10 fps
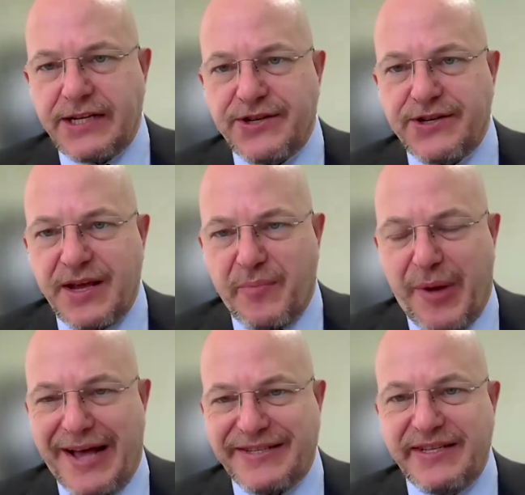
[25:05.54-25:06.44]
actually
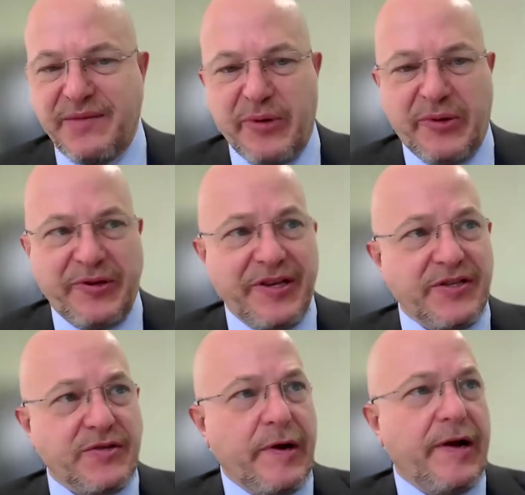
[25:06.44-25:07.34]
capacity
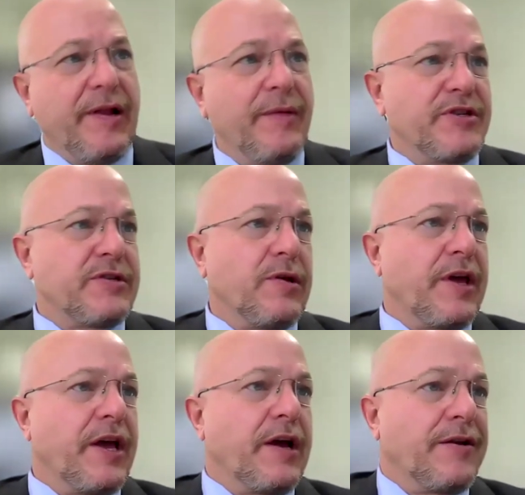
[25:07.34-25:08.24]
building as well. I'm just
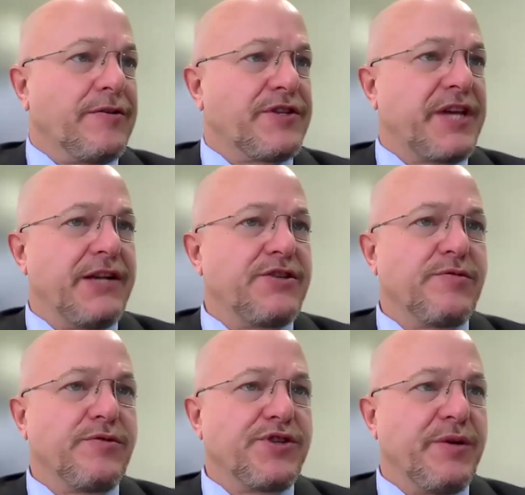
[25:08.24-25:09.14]
looking at our
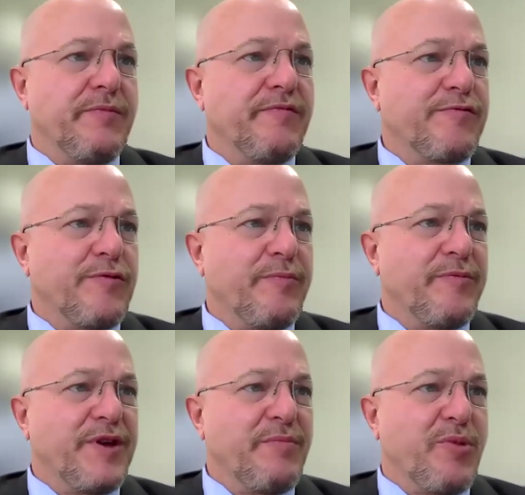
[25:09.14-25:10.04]
schedule, Jim,
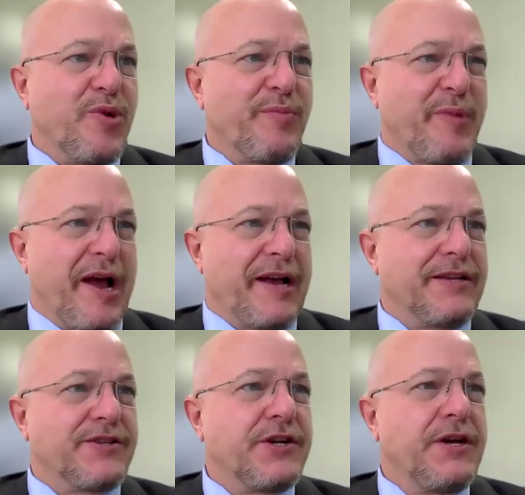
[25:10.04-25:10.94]
from the board
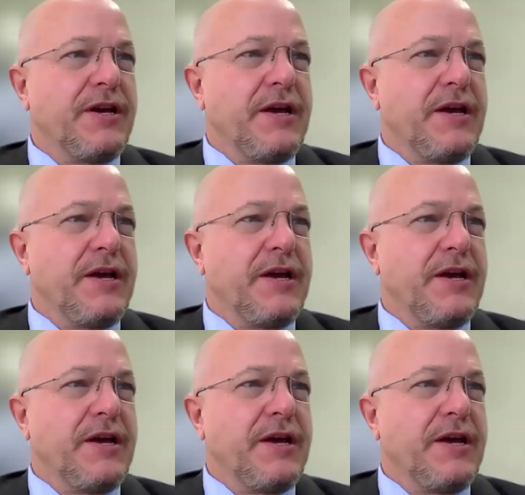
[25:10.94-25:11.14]
package.